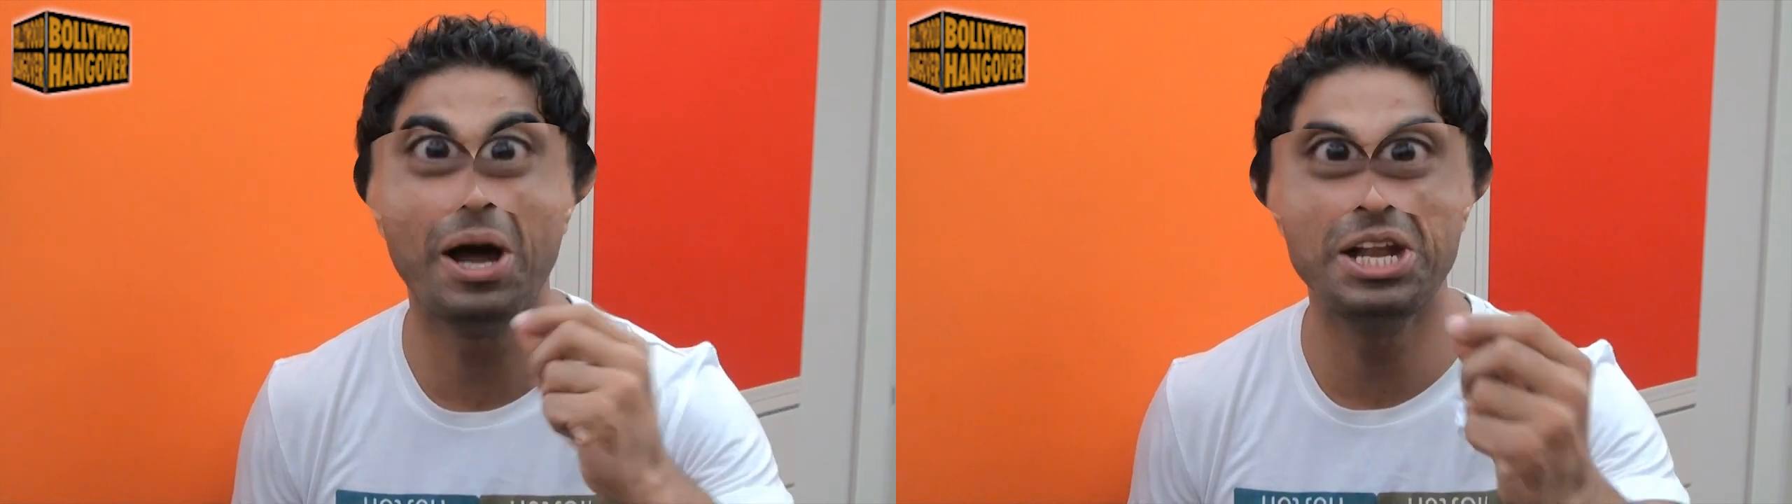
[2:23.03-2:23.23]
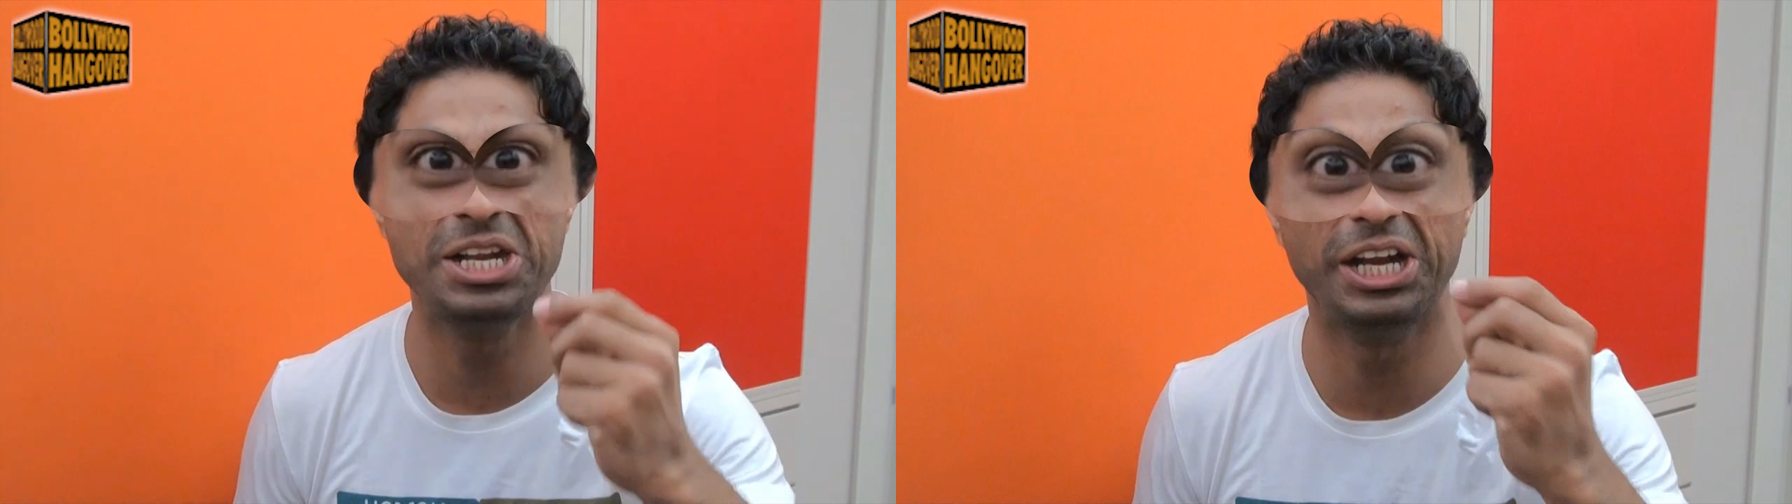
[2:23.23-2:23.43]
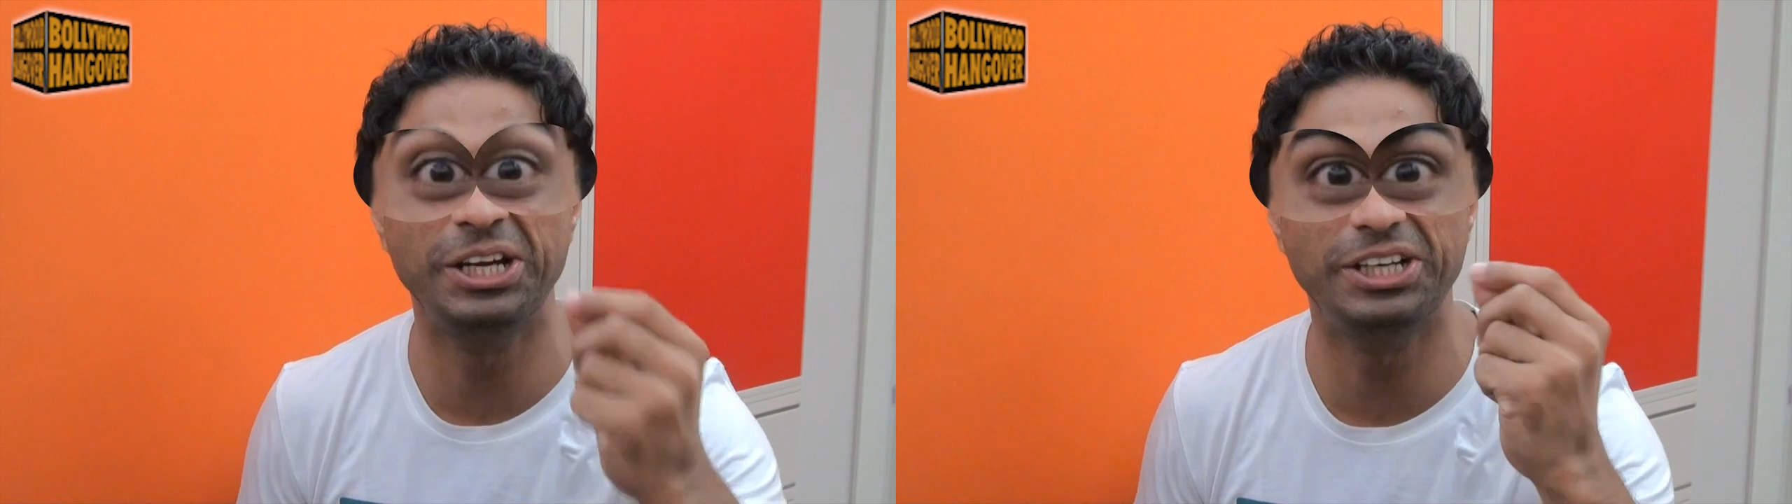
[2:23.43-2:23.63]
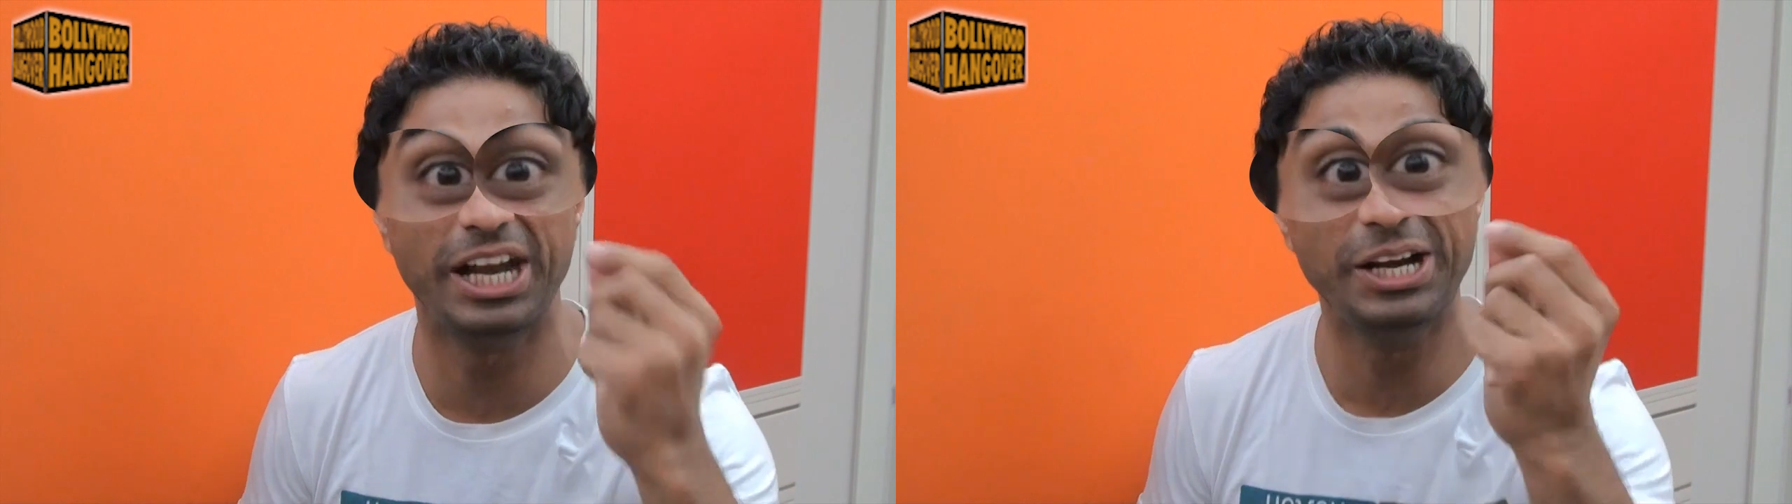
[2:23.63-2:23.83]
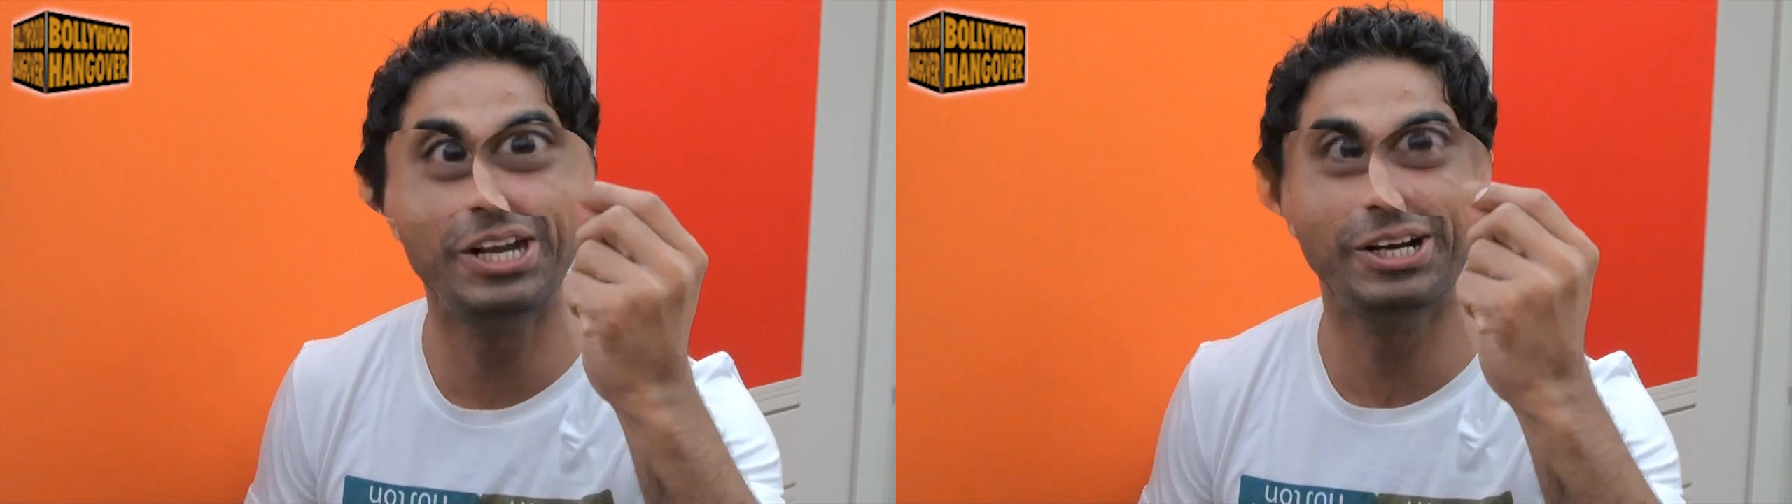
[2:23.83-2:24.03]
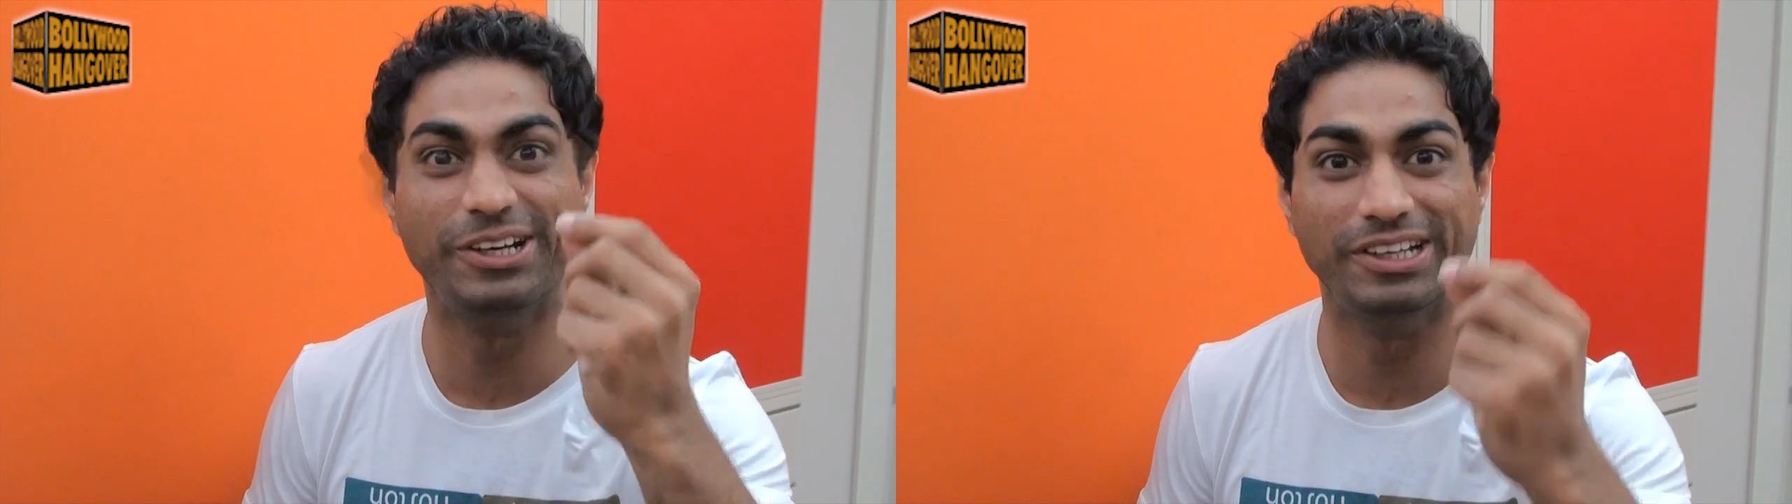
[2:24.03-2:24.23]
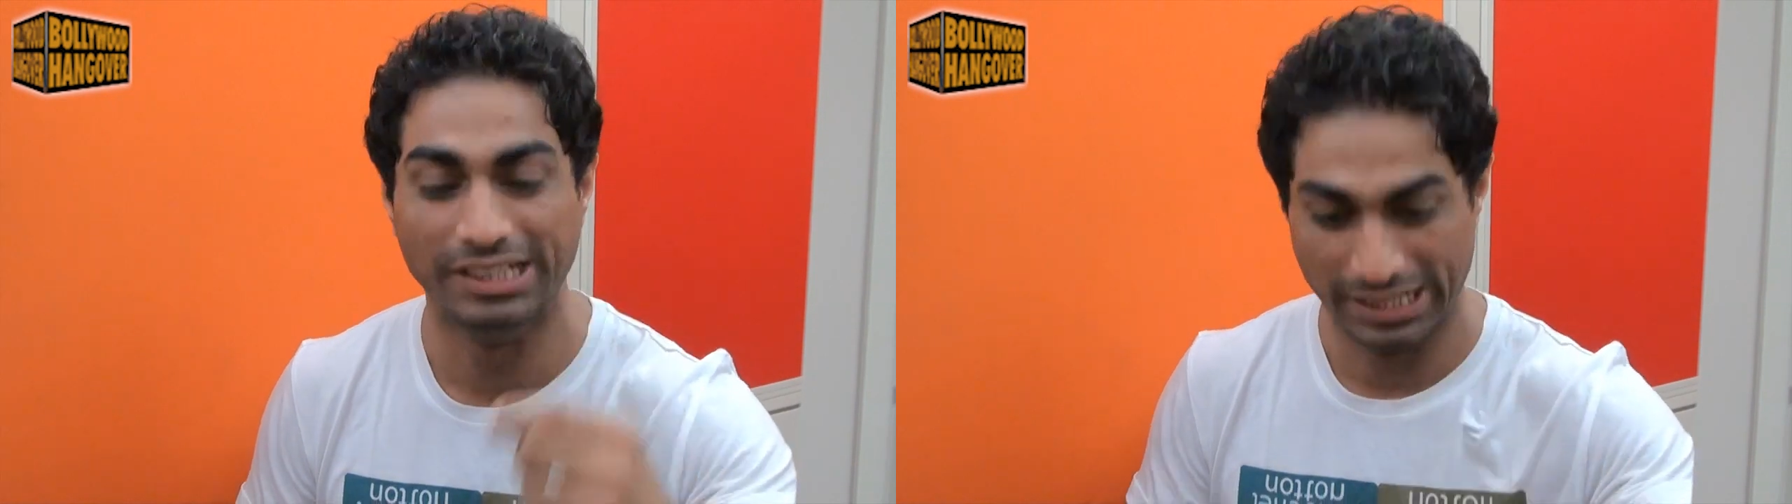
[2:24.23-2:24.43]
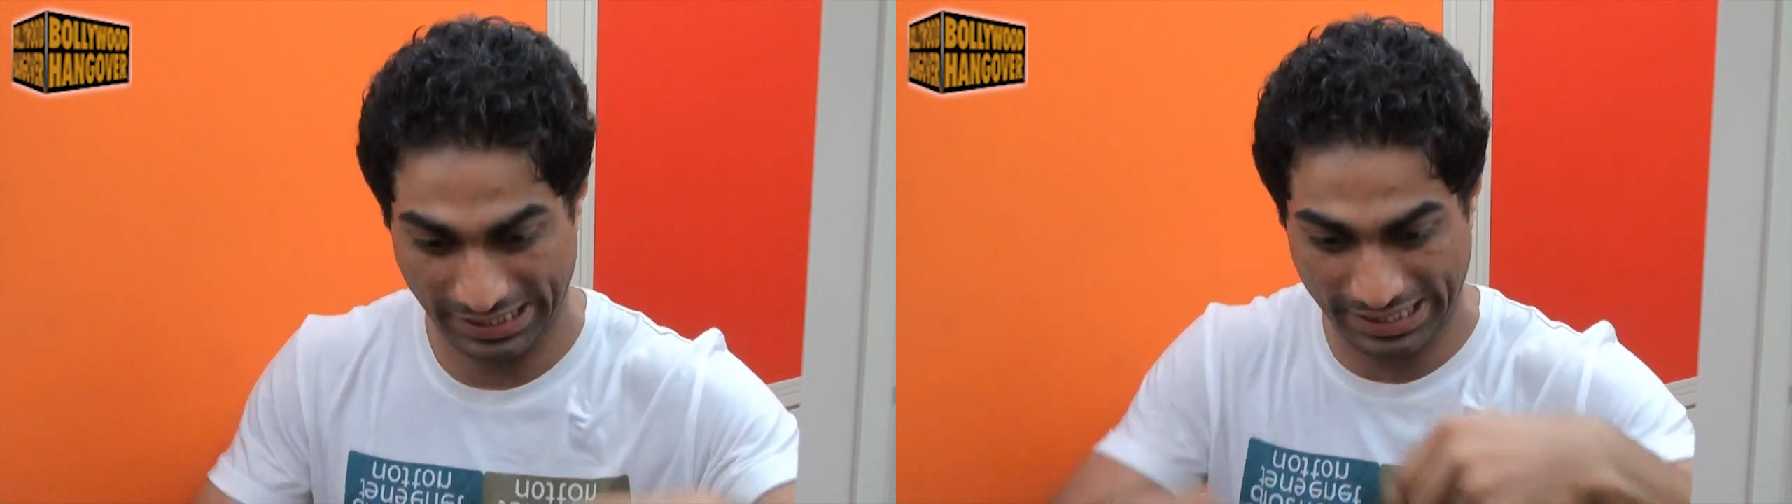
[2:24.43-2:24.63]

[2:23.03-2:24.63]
pun intended.